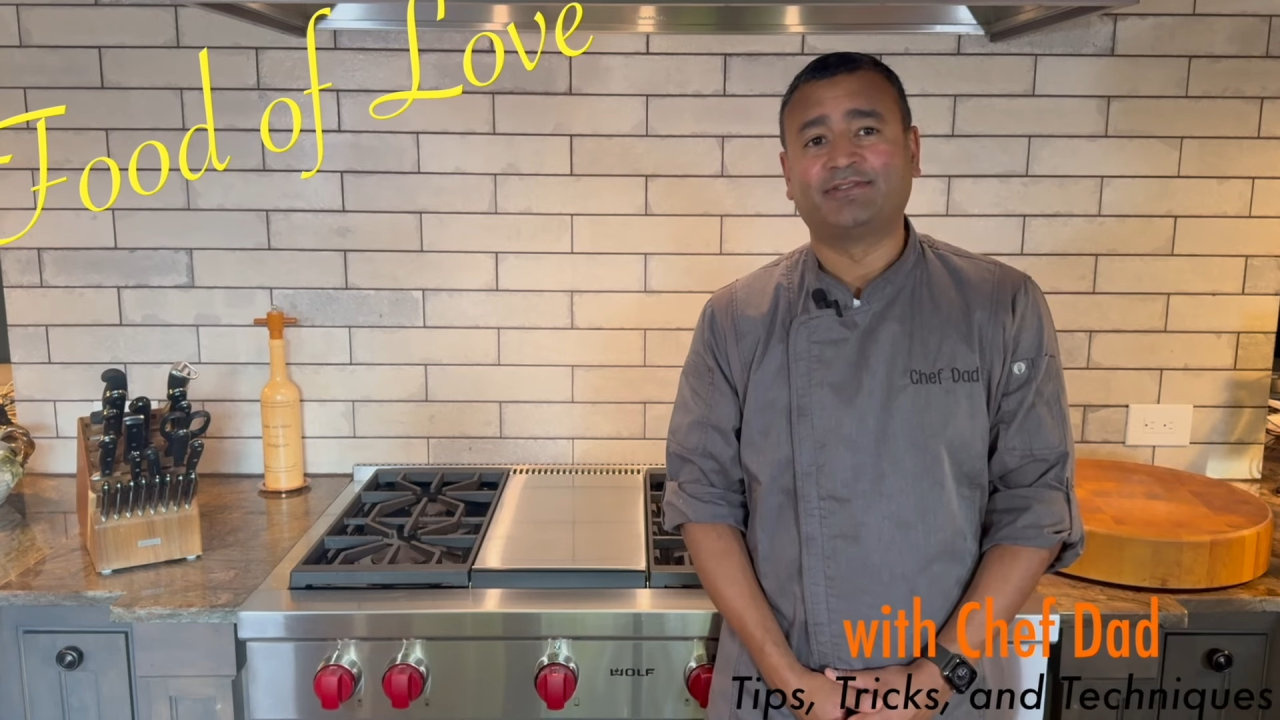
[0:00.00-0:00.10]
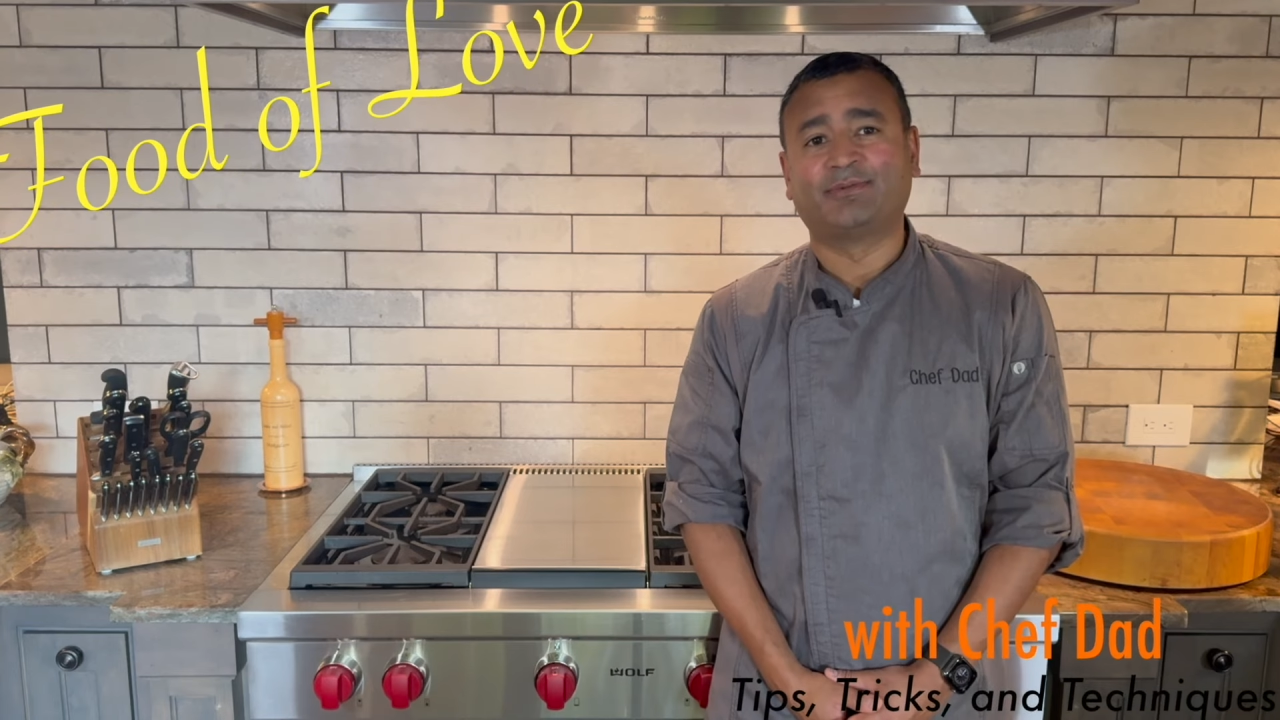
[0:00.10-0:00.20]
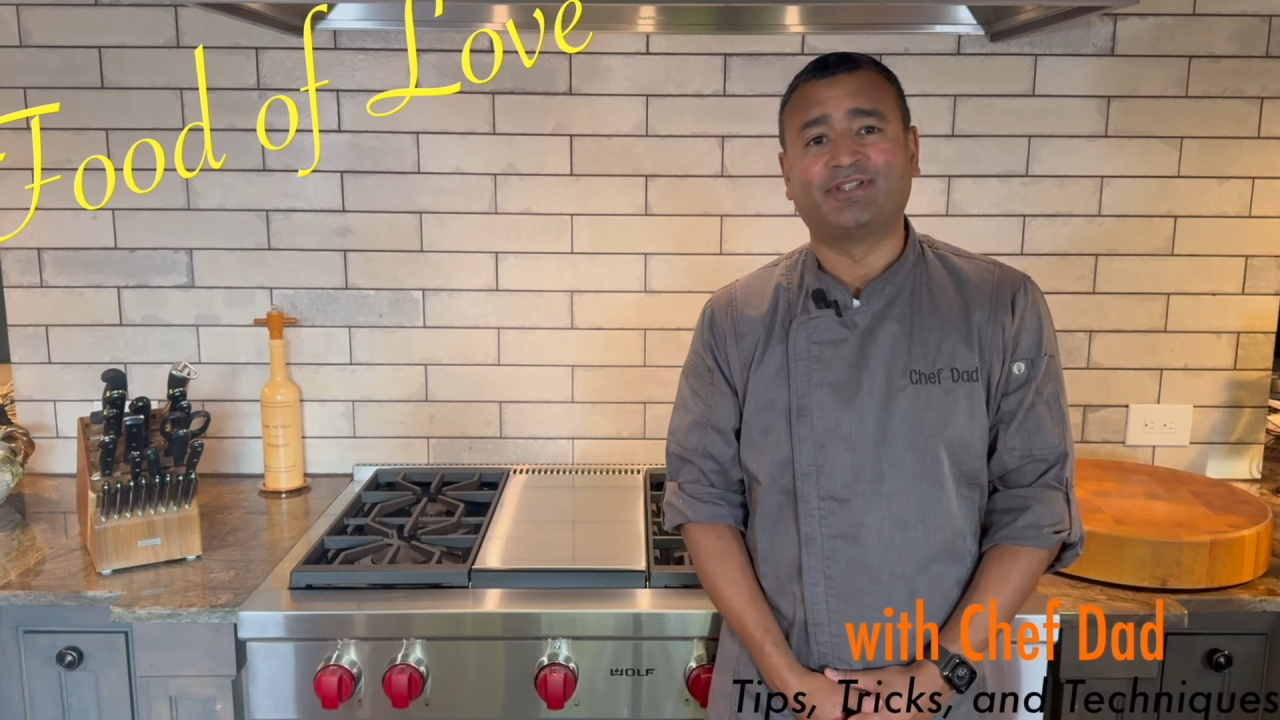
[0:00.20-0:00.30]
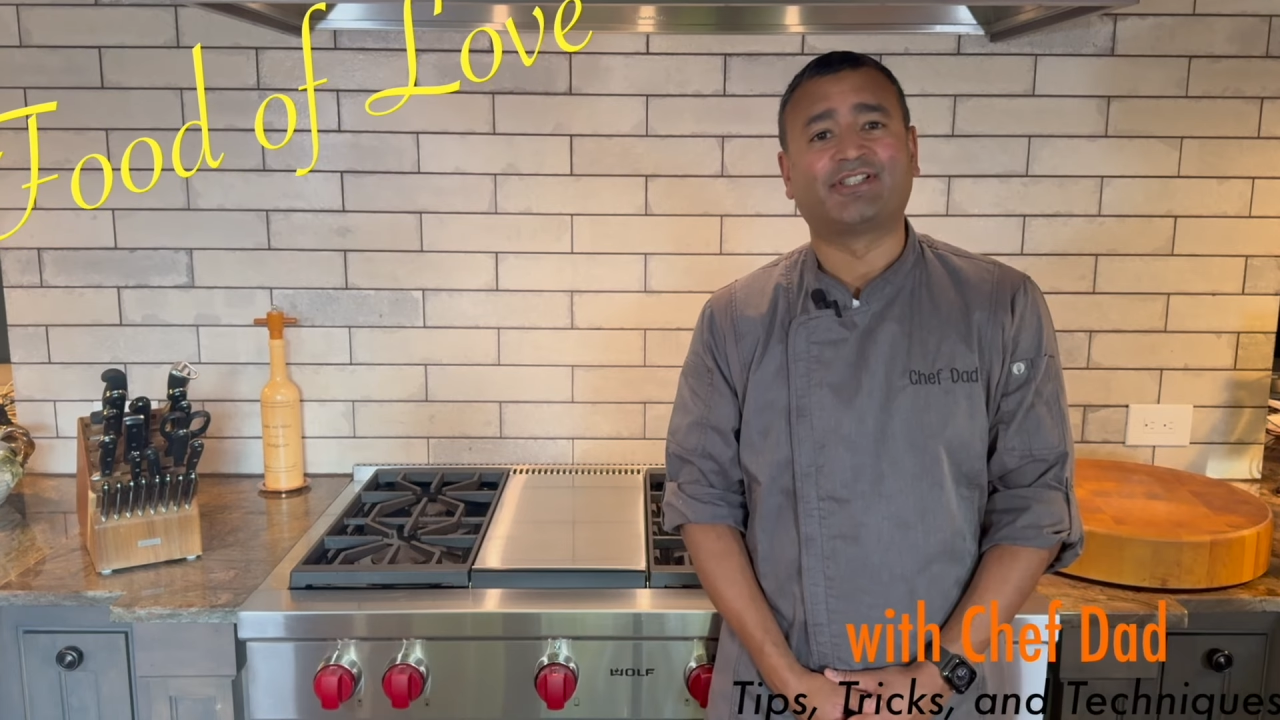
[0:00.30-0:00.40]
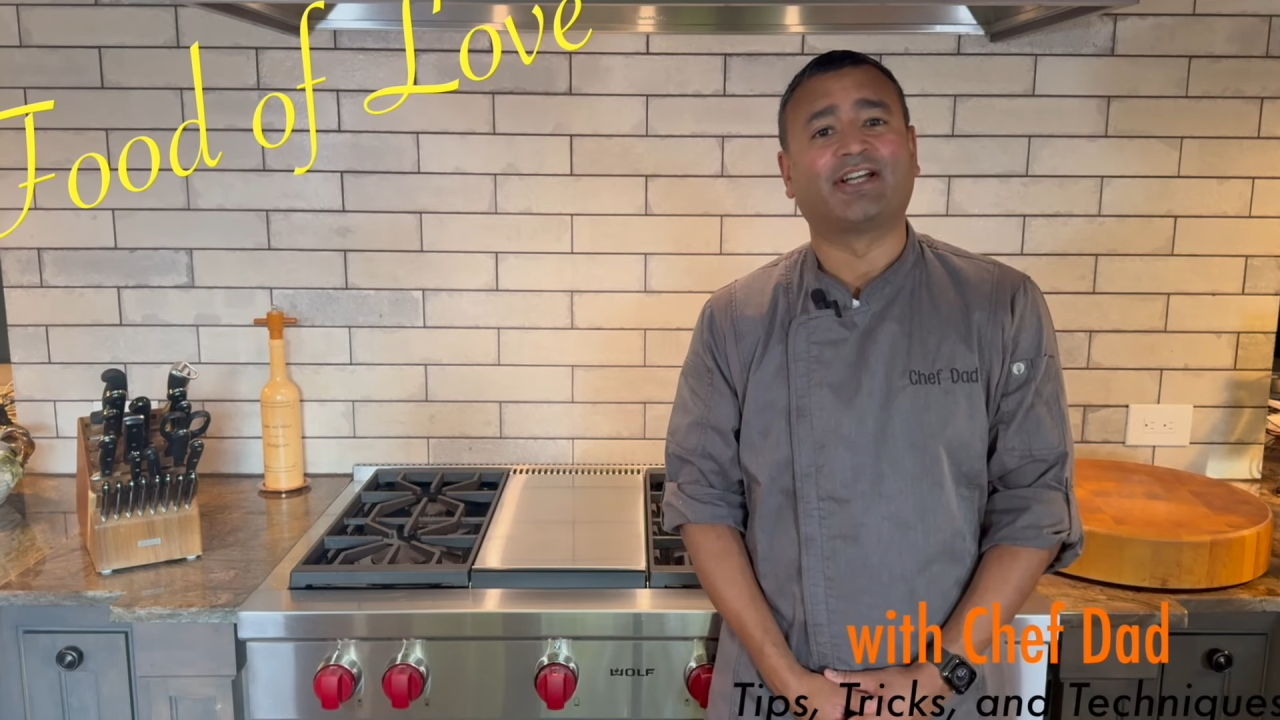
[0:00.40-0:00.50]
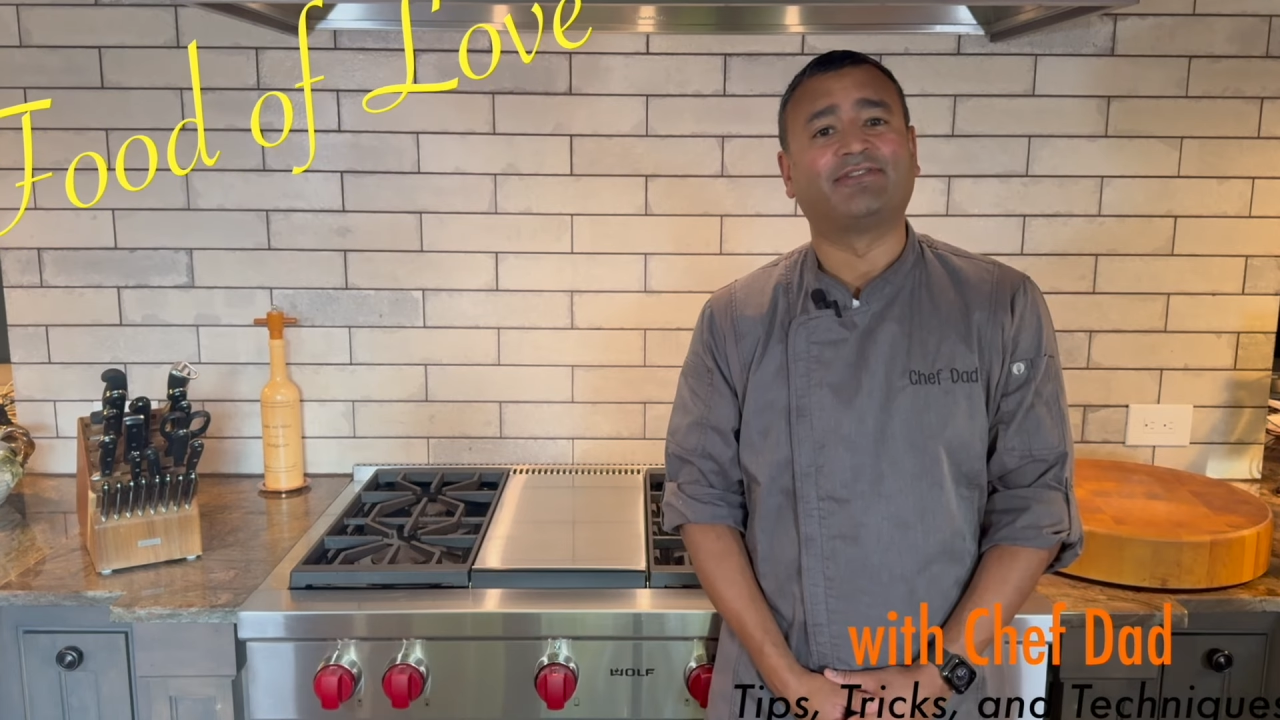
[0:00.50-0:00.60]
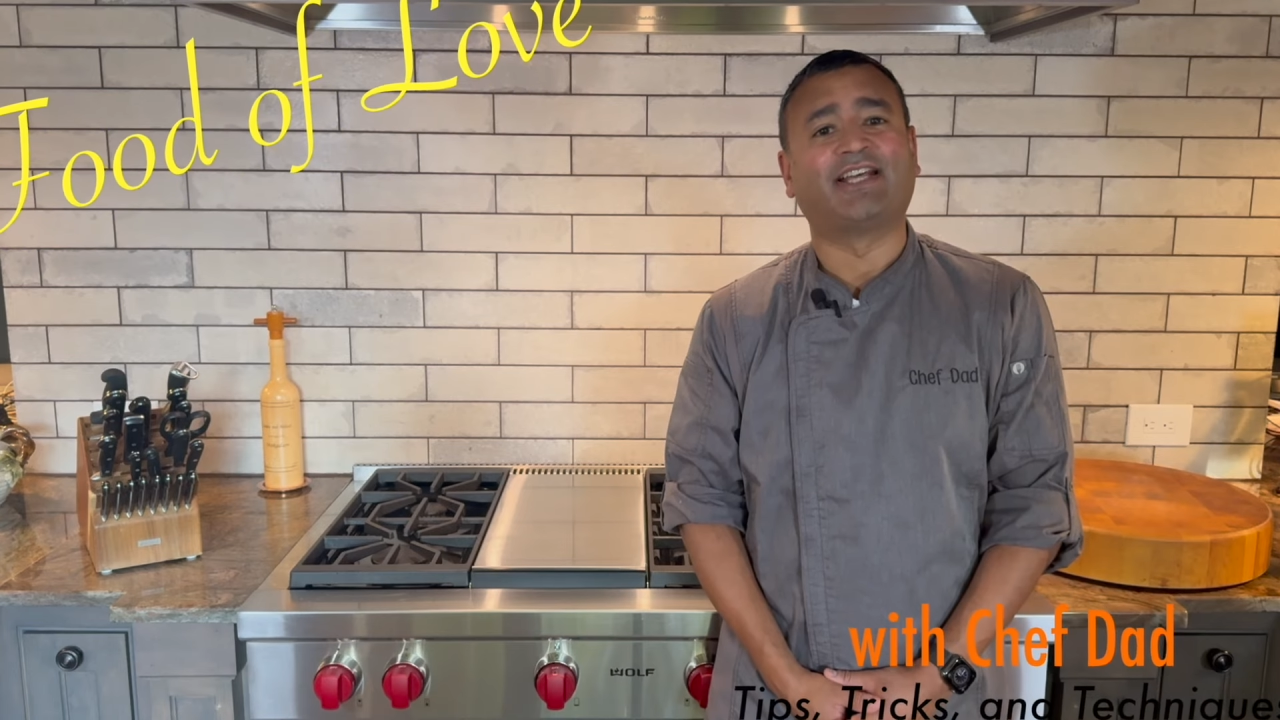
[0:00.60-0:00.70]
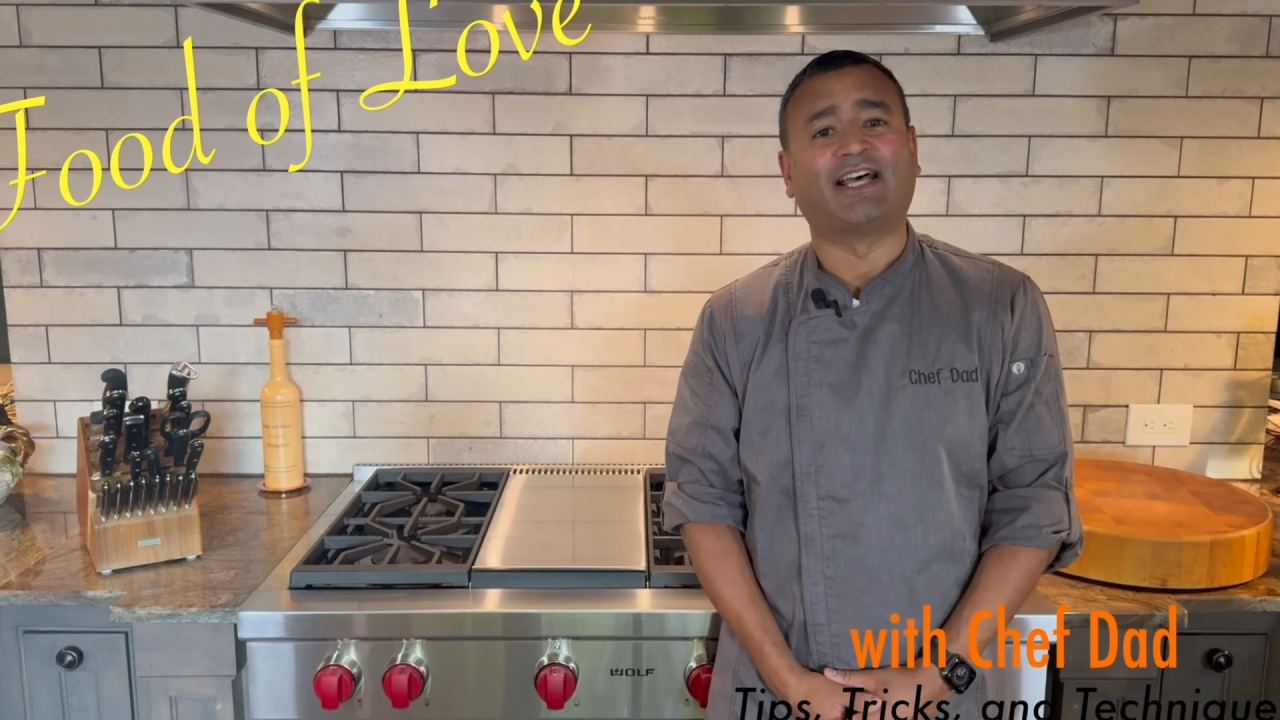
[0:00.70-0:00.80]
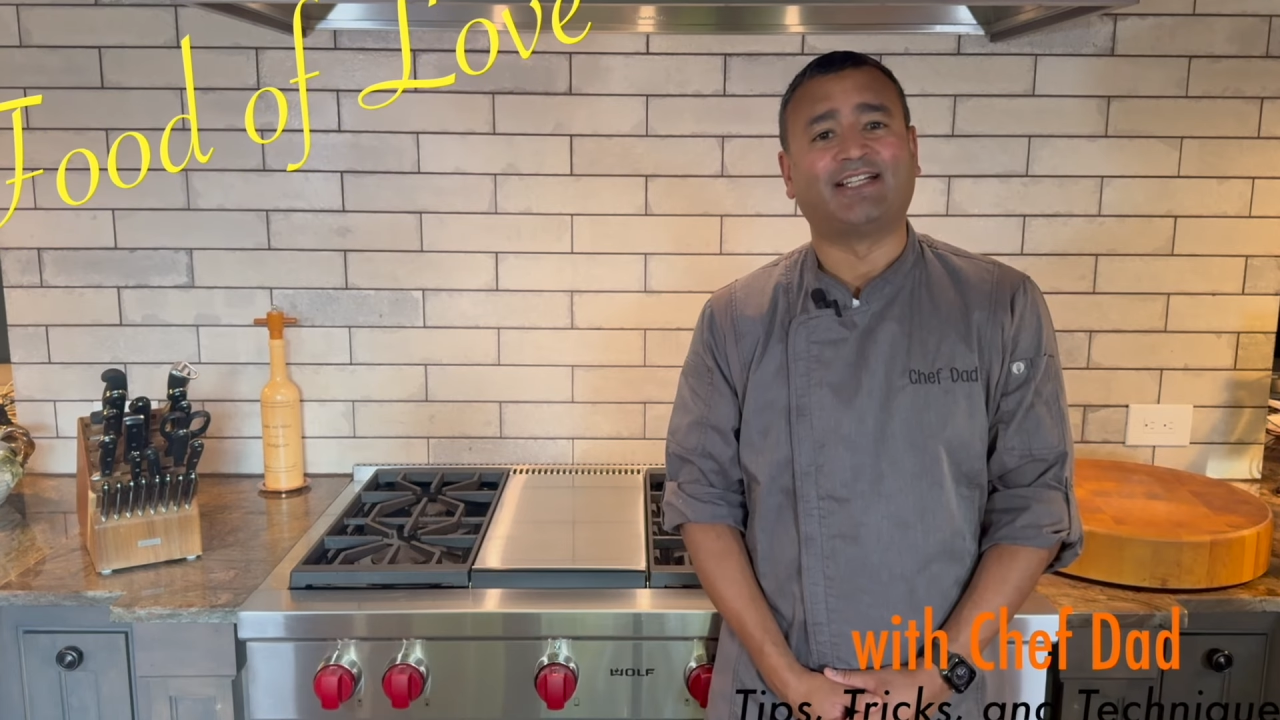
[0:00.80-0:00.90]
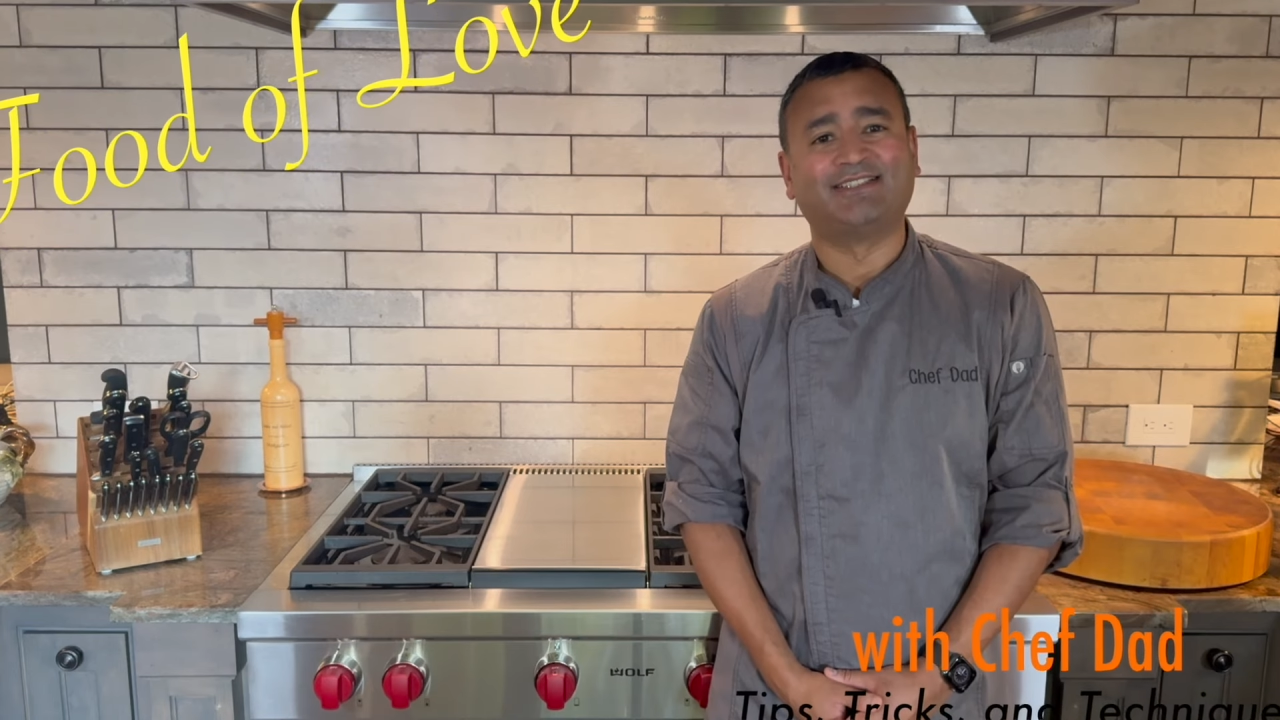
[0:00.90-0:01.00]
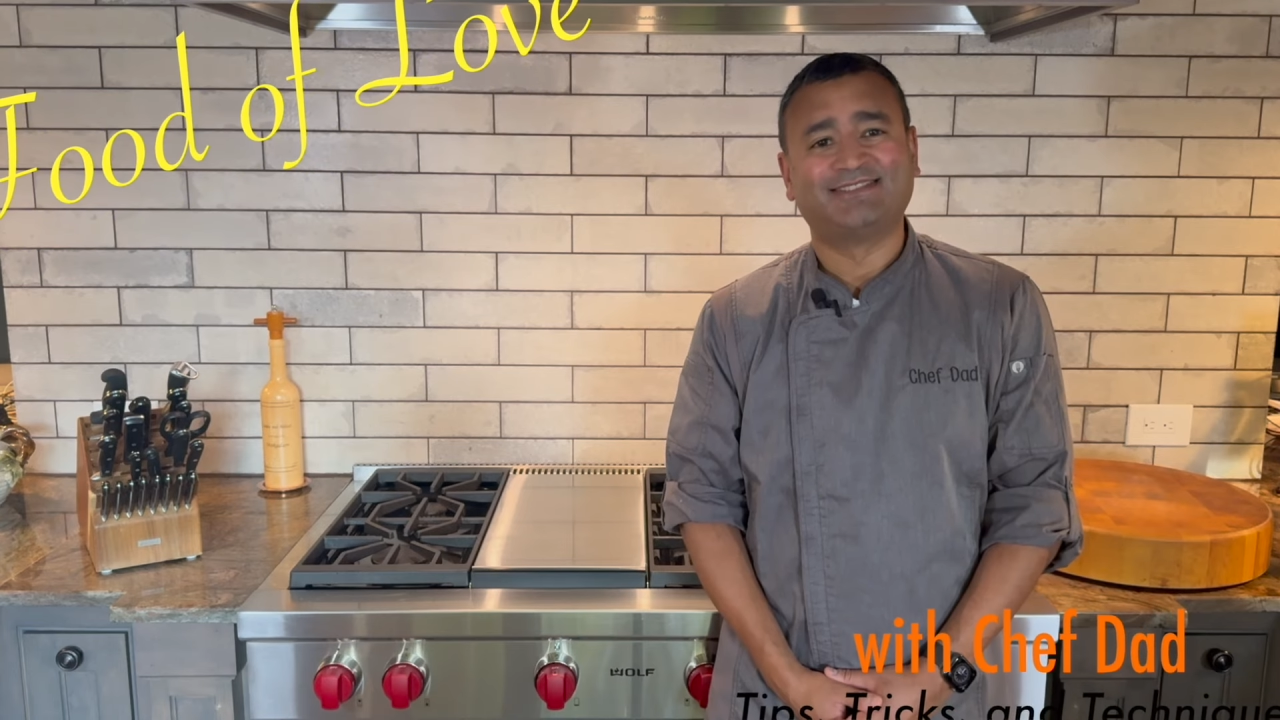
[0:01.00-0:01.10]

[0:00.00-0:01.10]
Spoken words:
with Chef Dad.